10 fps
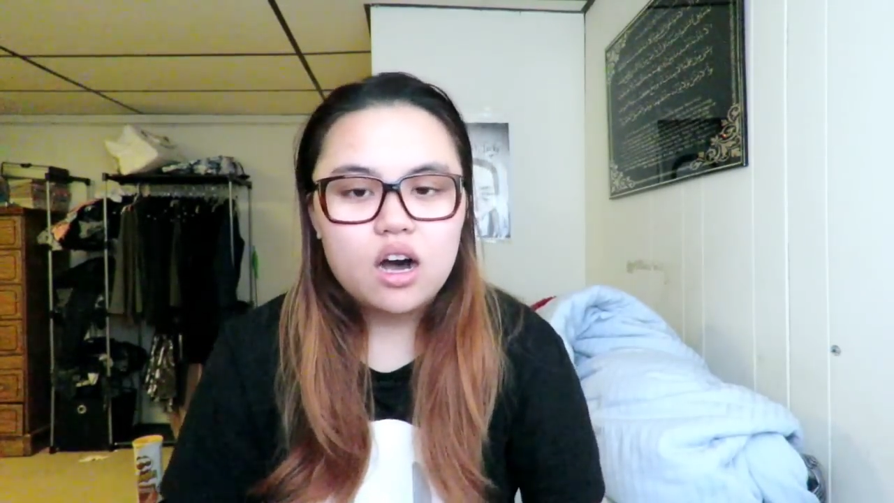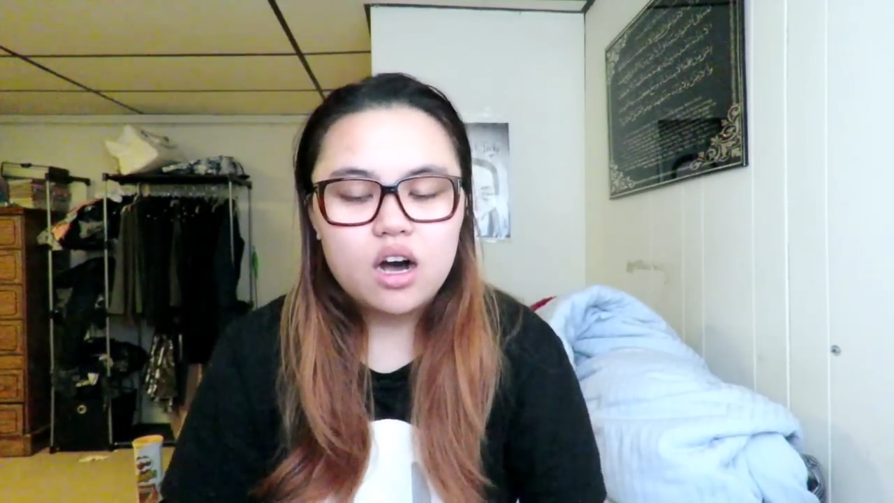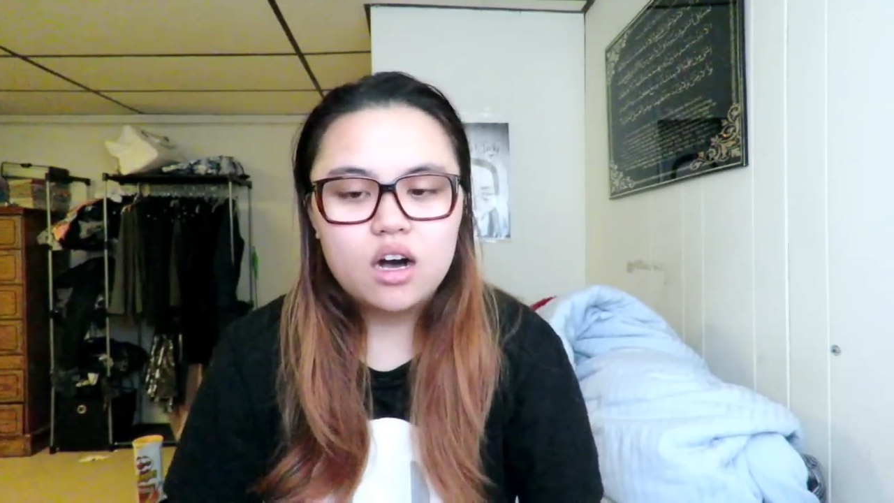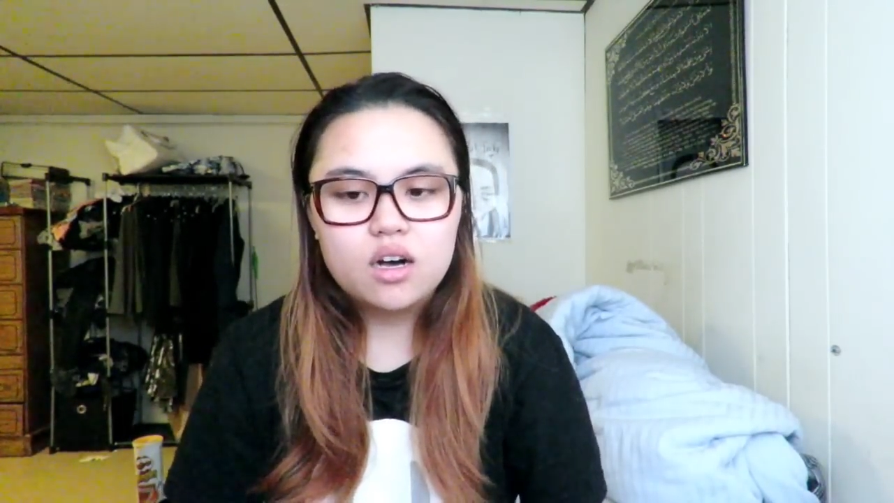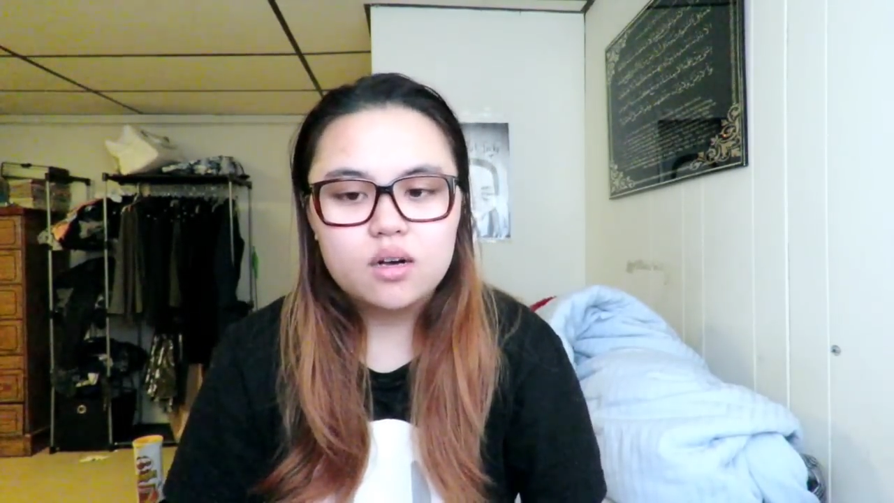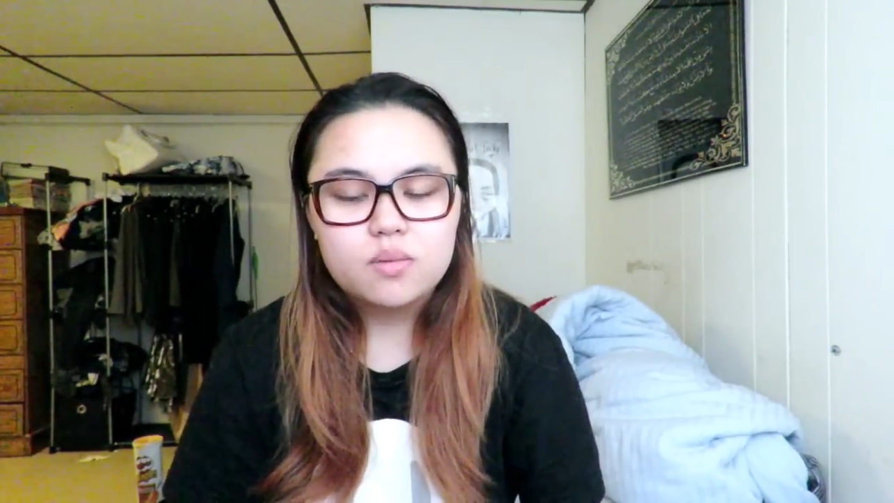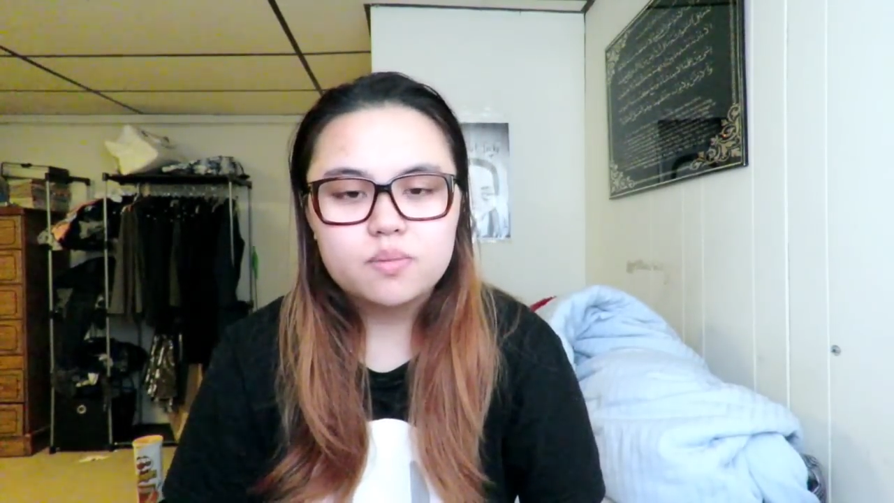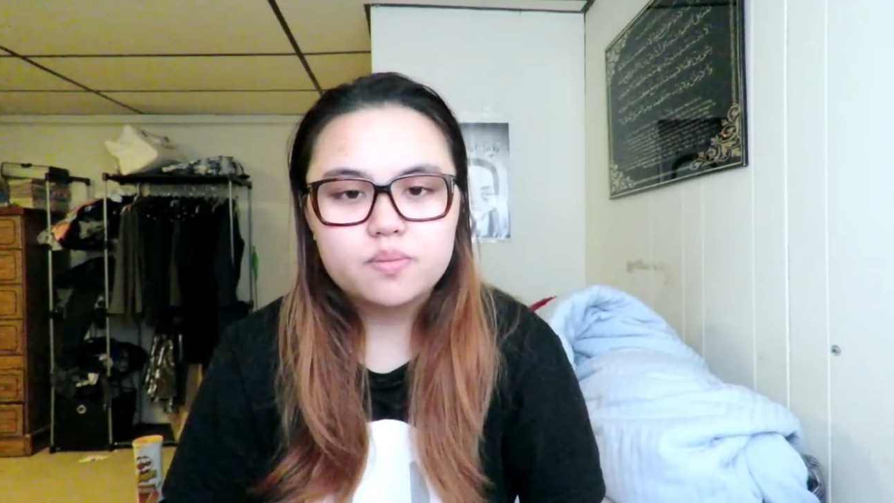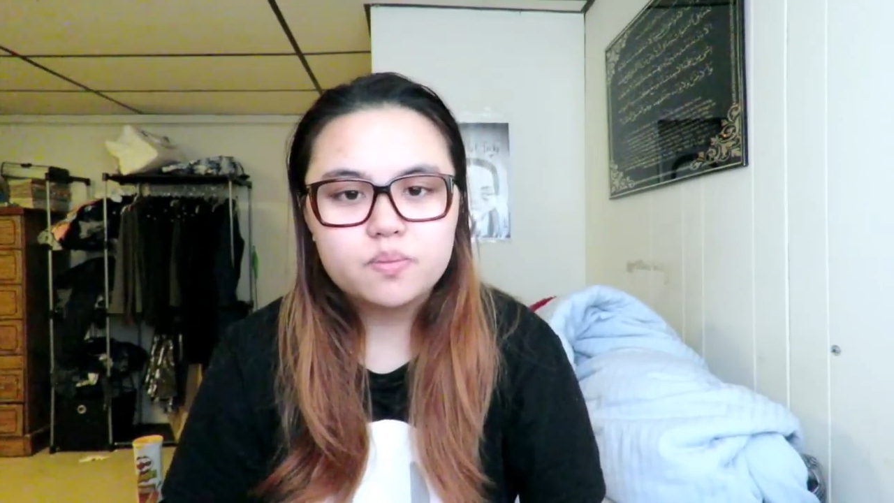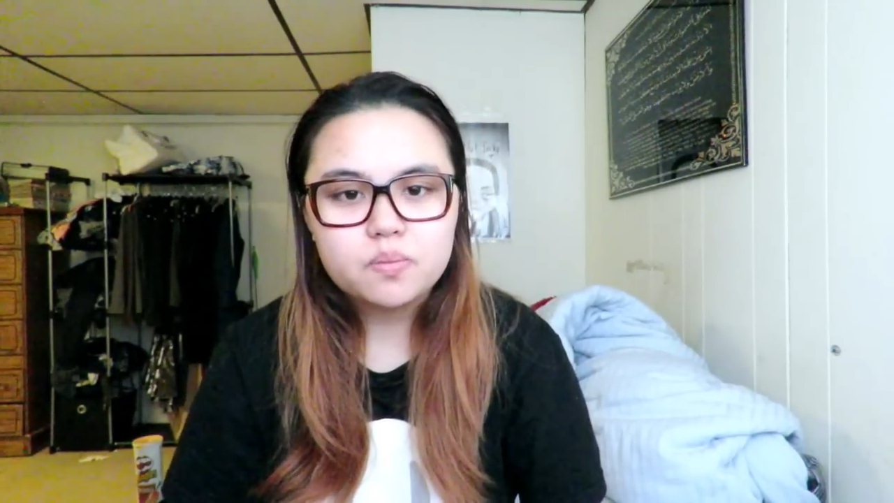
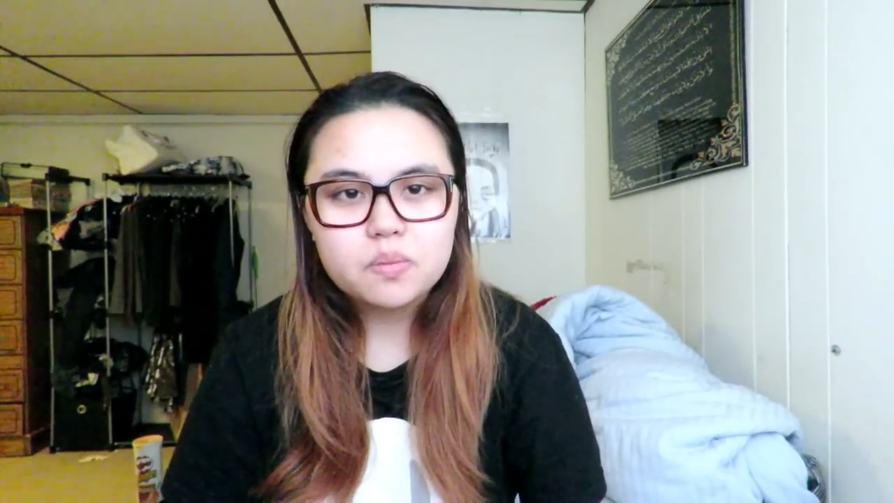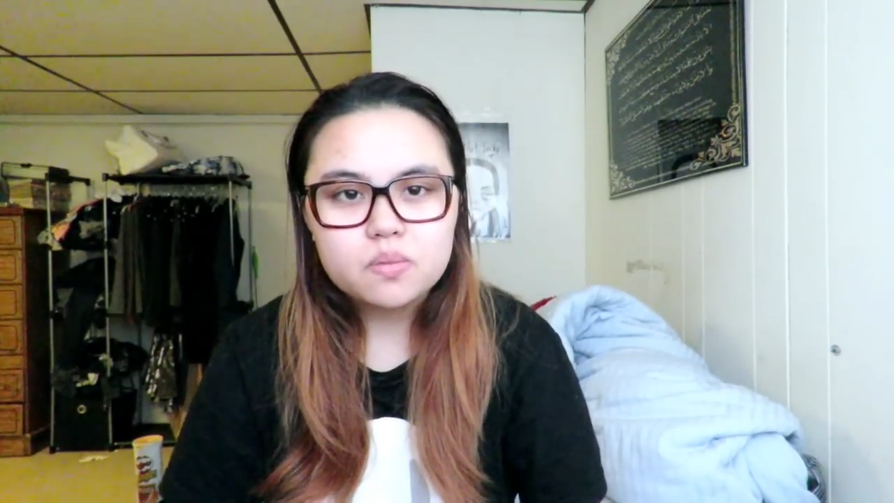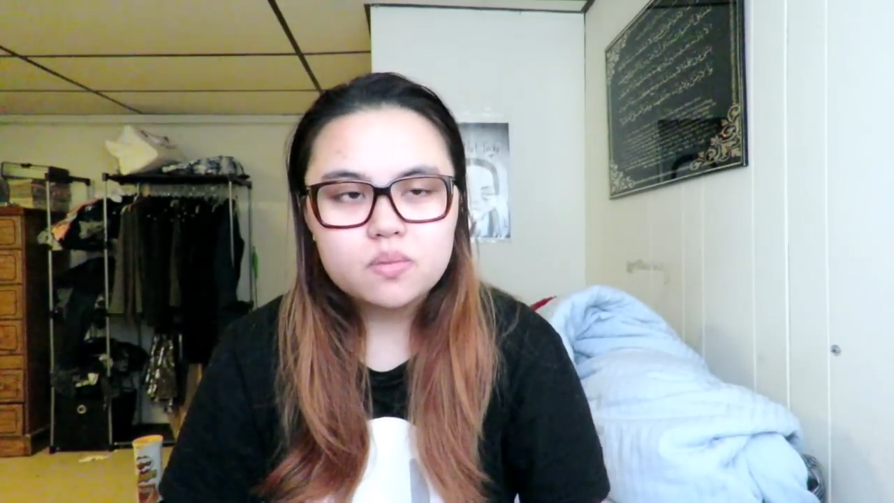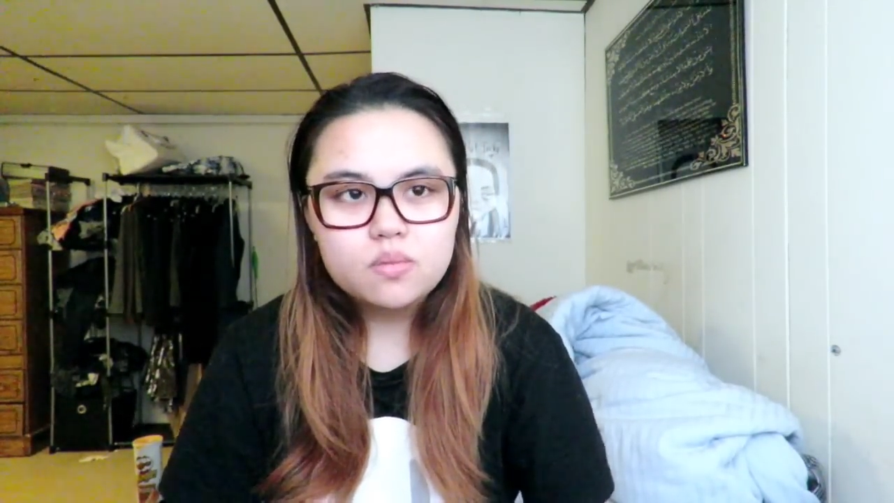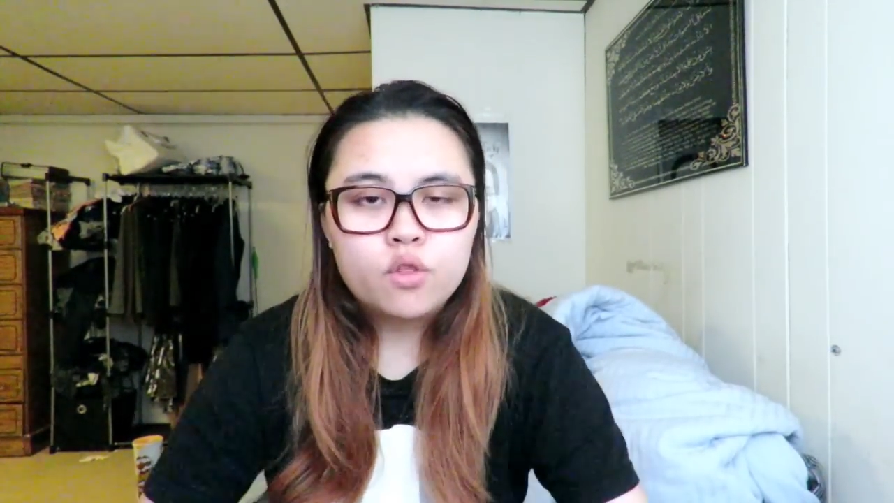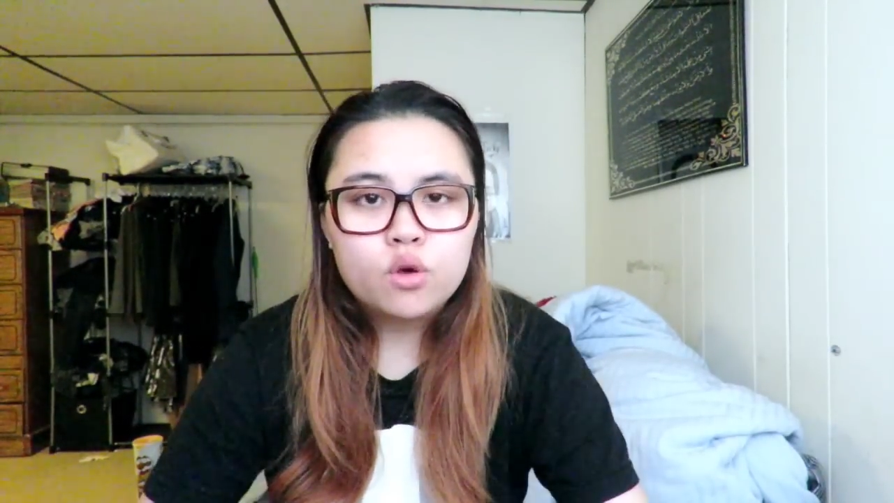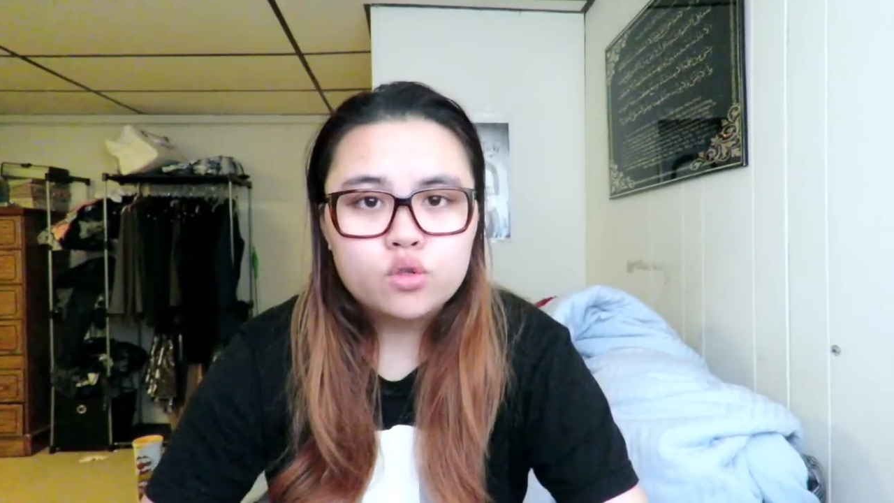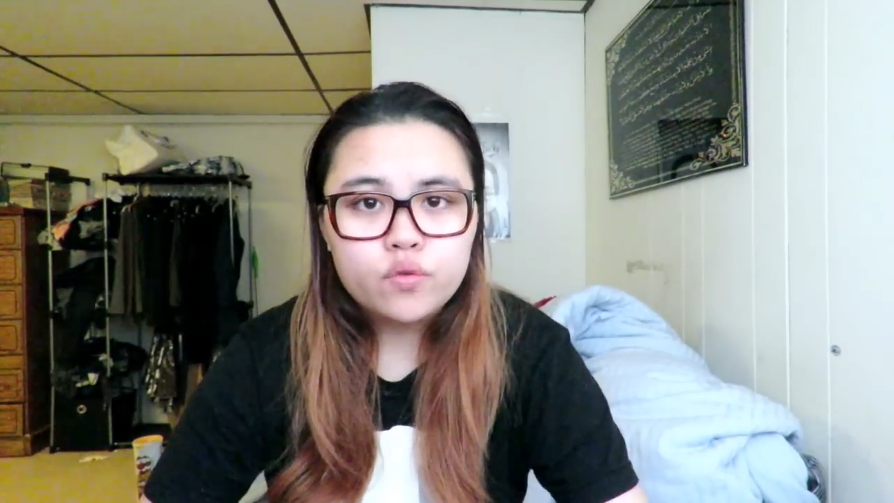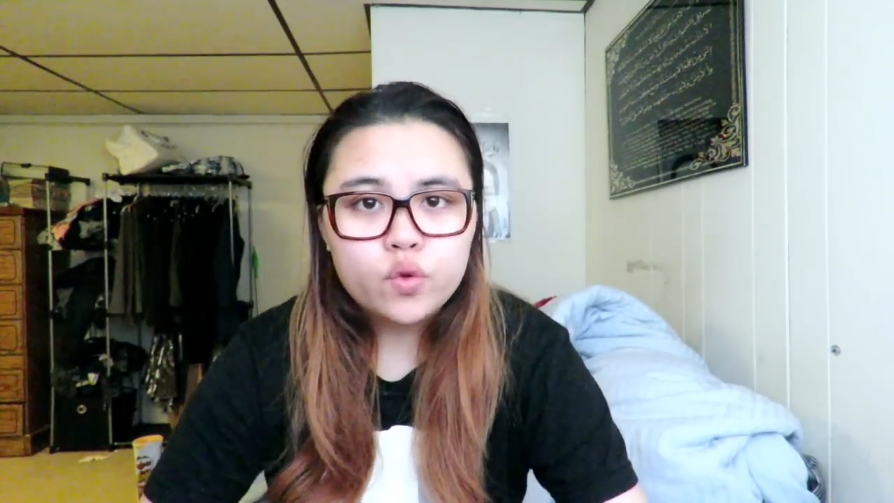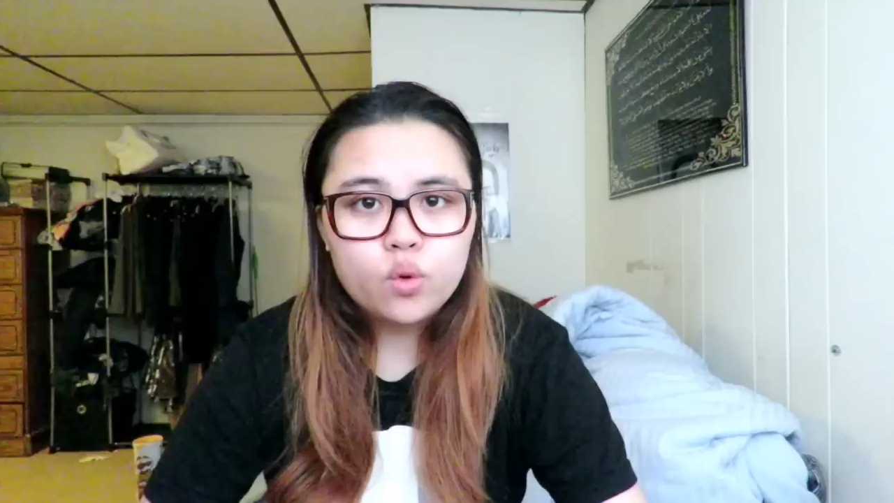For
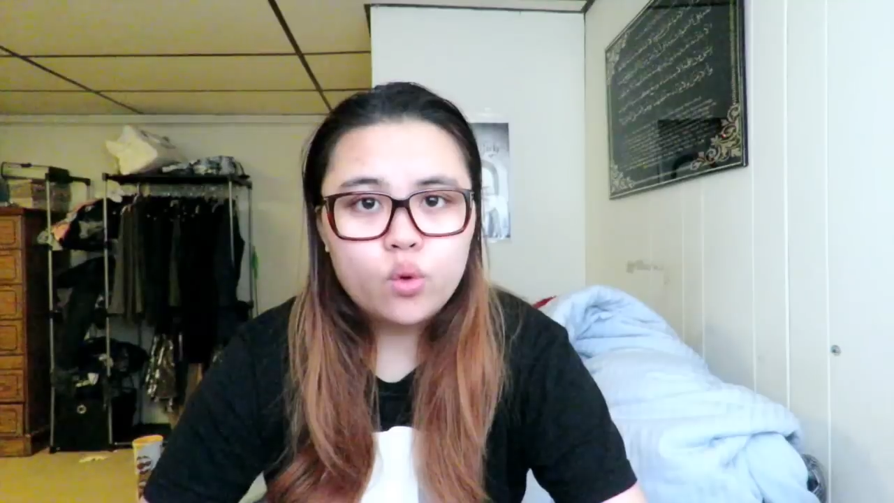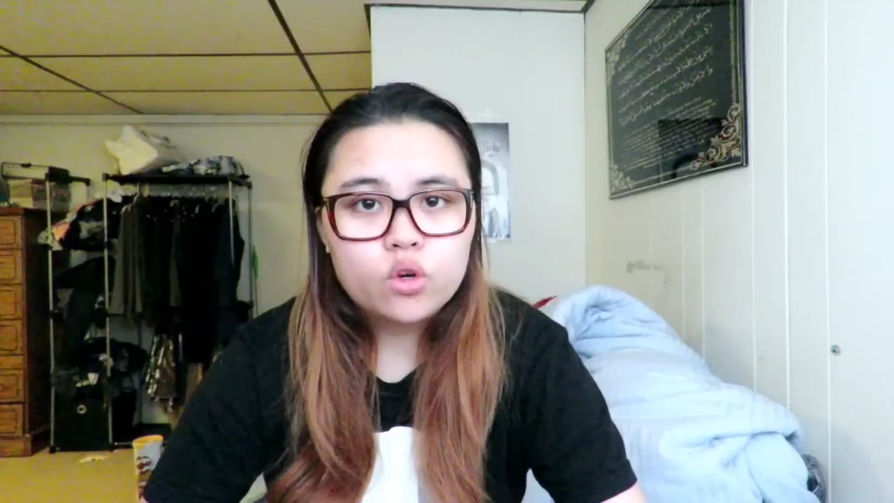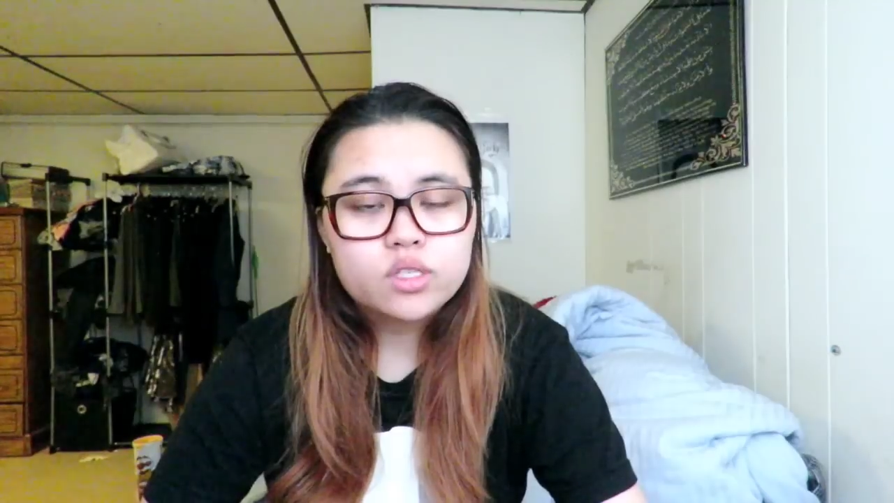those of you who